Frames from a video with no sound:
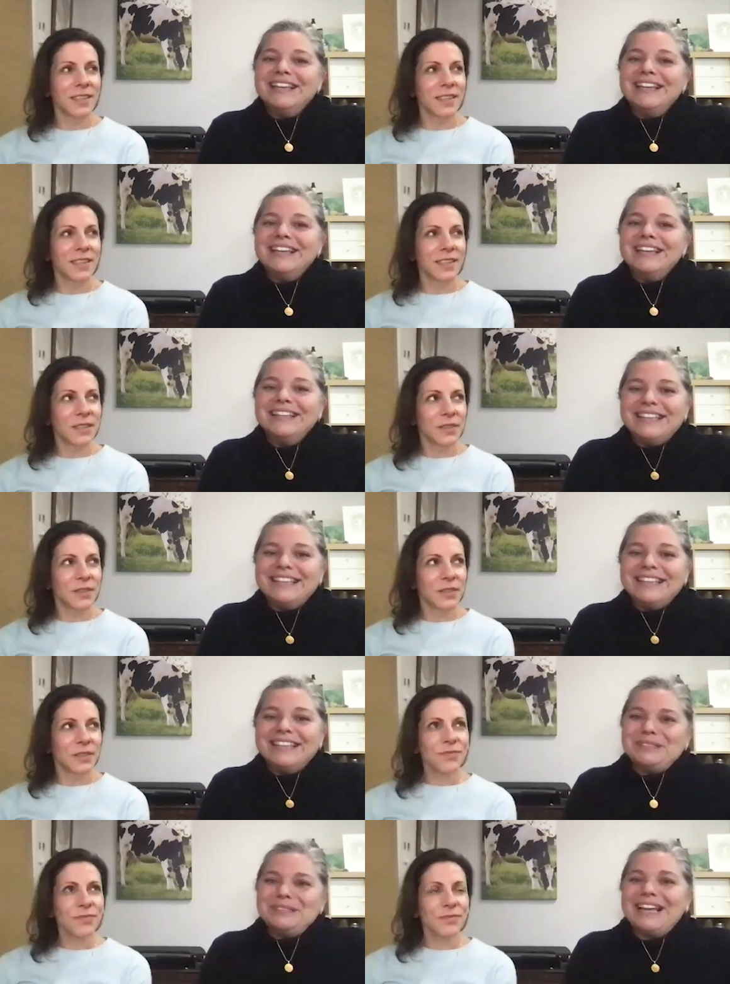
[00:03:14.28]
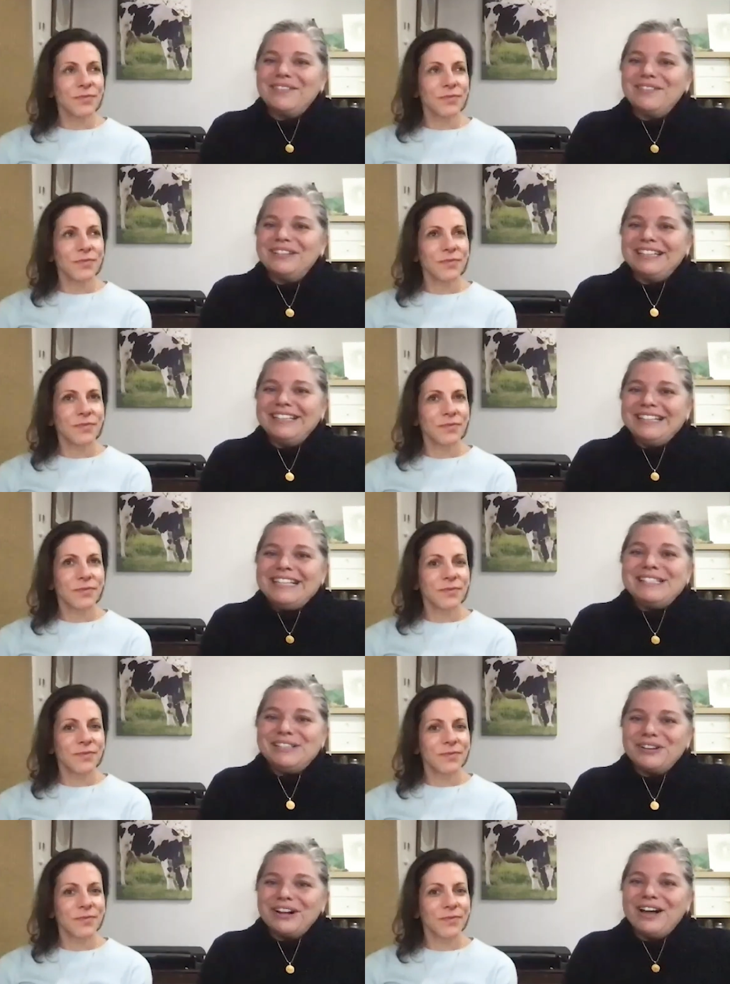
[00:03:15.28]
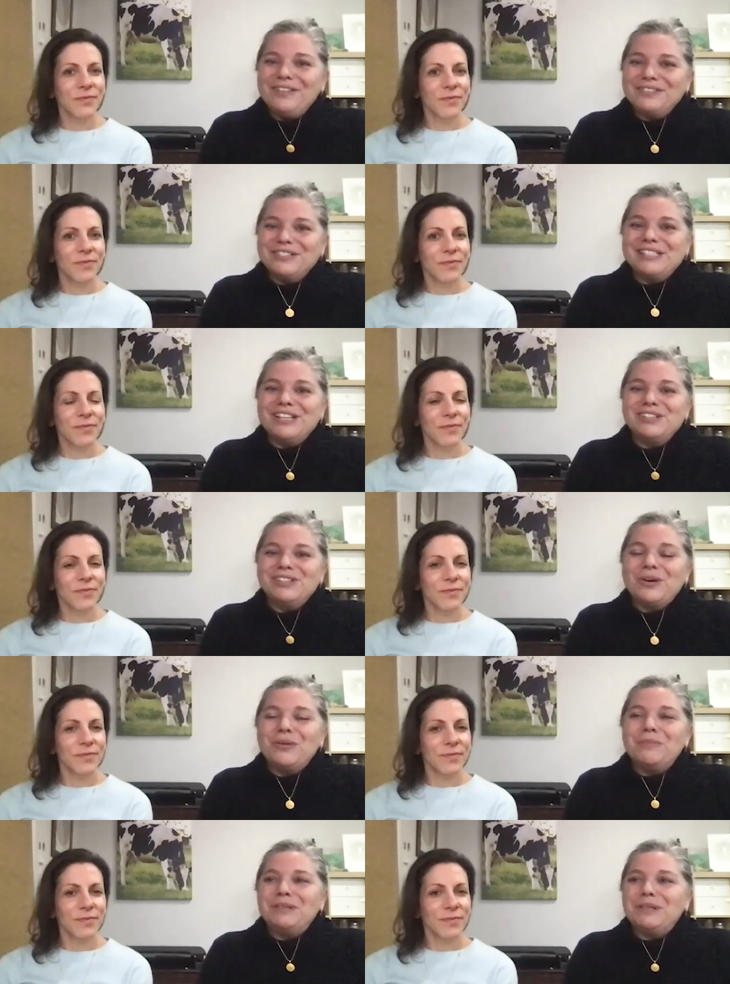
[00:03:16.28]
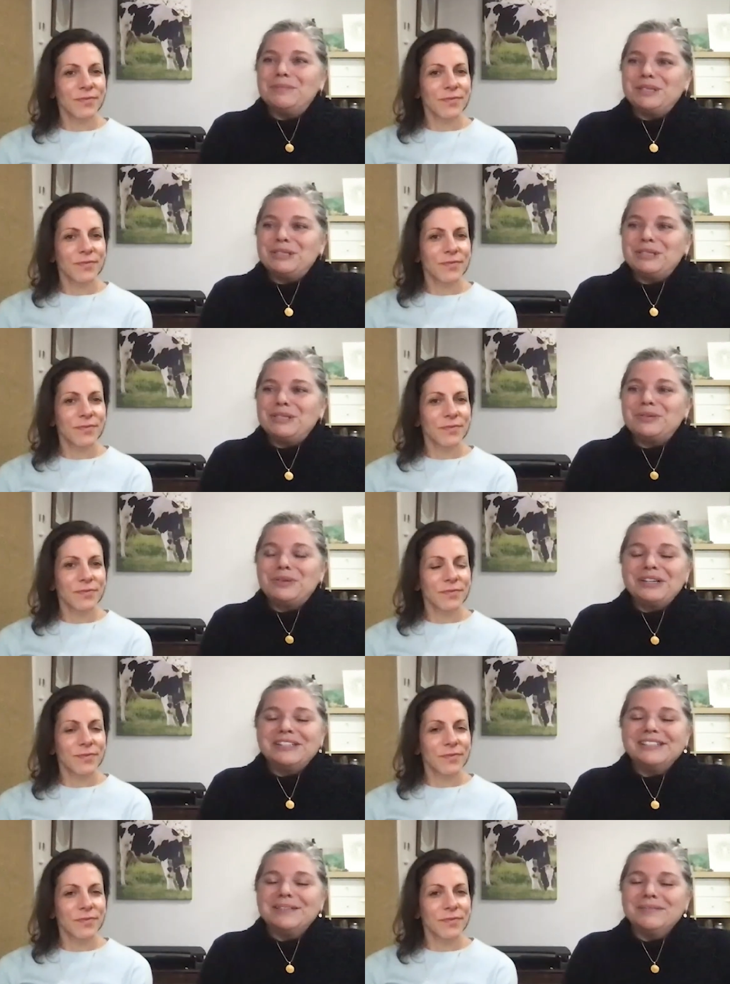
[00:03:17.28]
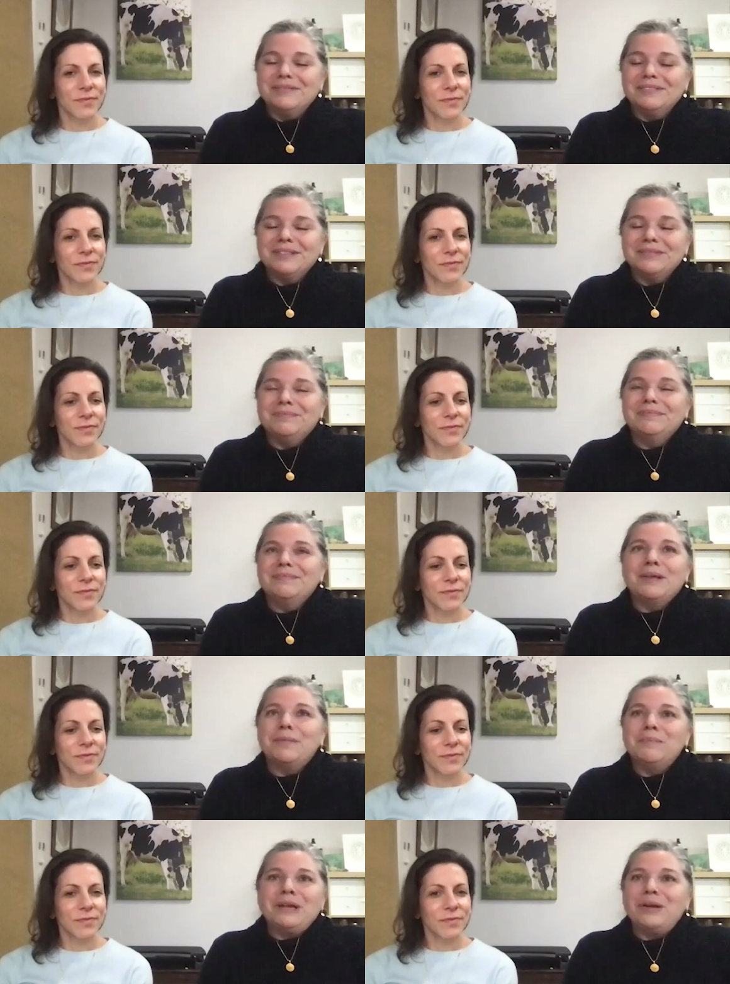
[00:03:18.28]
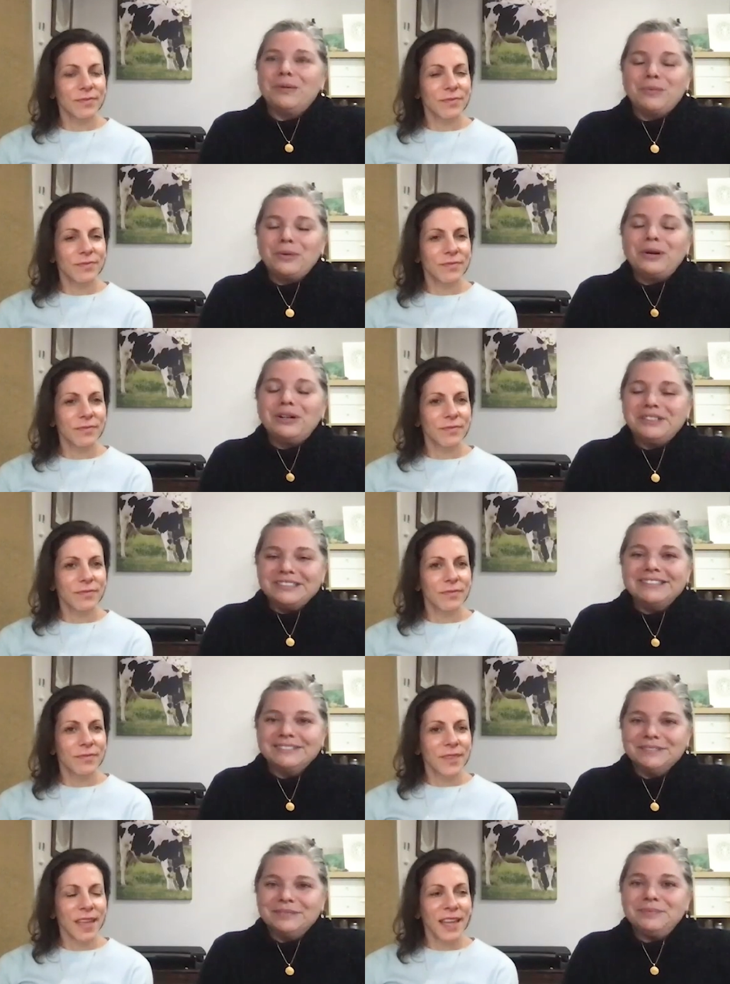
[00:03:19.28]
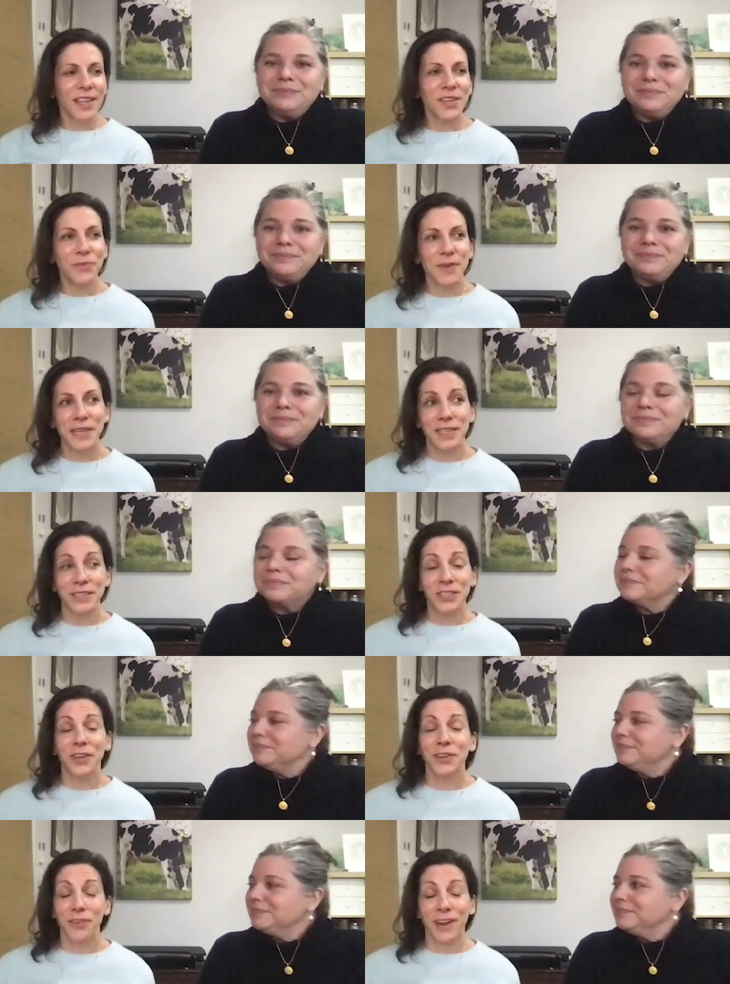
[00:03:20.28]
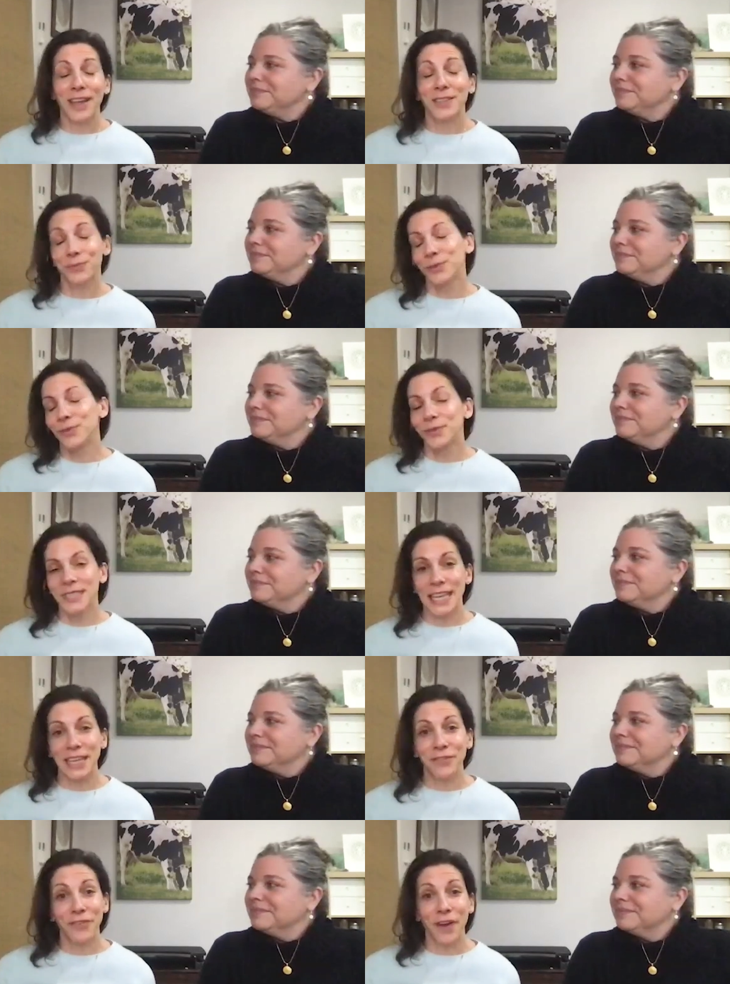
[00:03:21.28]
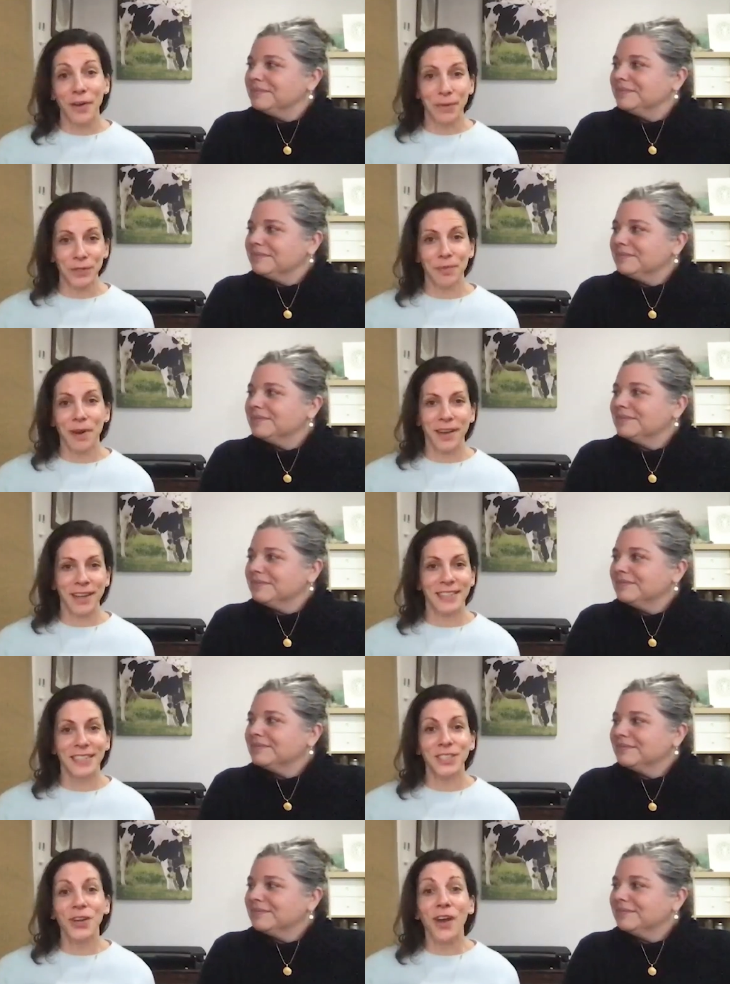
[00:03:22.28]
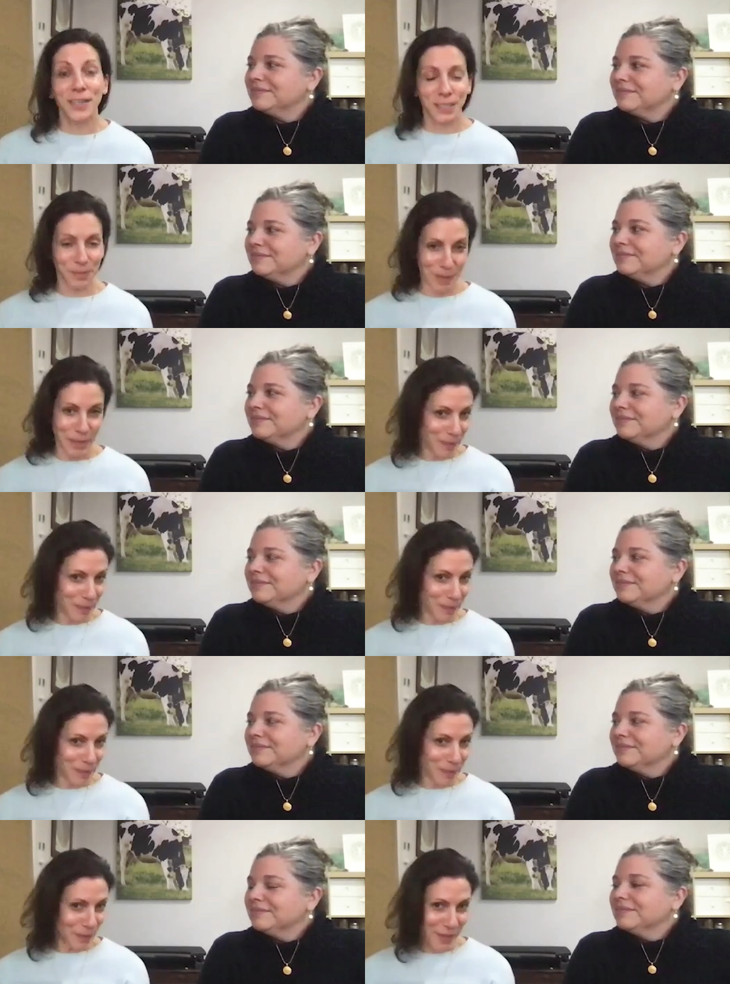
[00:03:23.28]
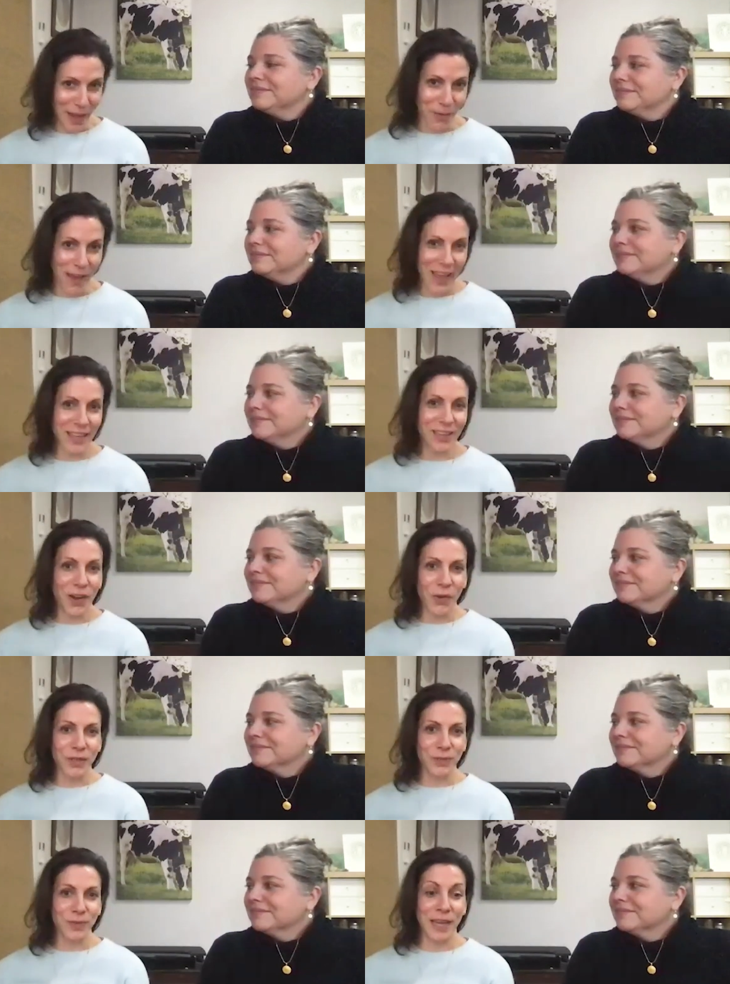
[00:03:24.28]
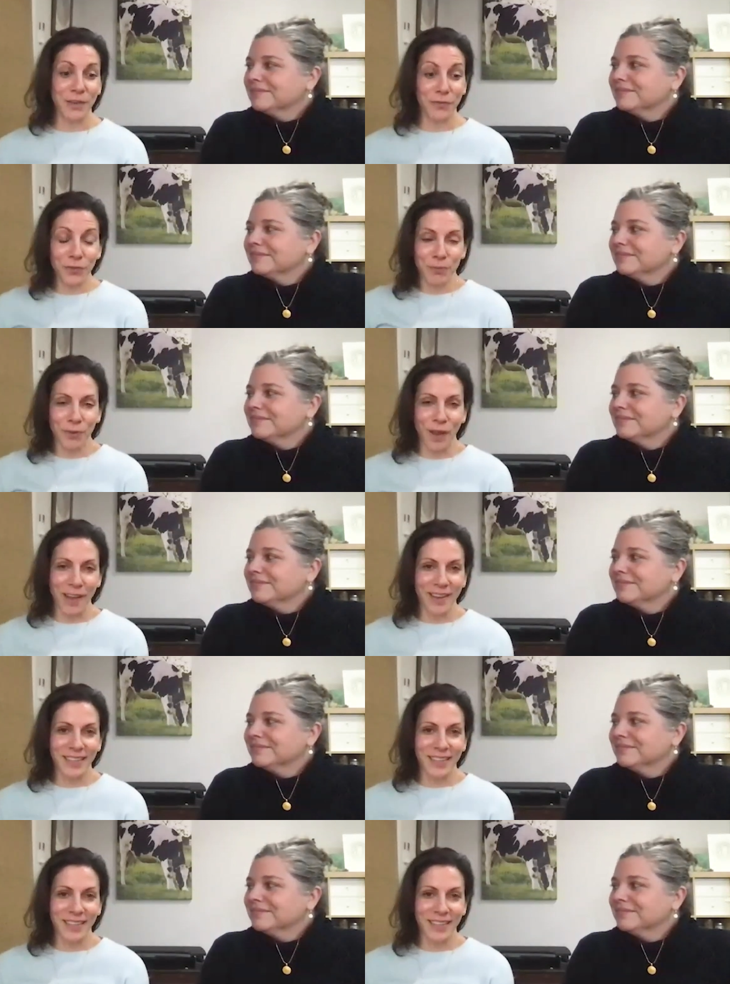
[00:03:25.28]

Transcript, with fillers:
Speaker 1: we were able to have an, an, easier conversation that opened up the door to, to a bigger world.
Speaker 2: And you, we now, could start restaurants like in farmers markets and talk to people way, you know, because we had yeah. a food product.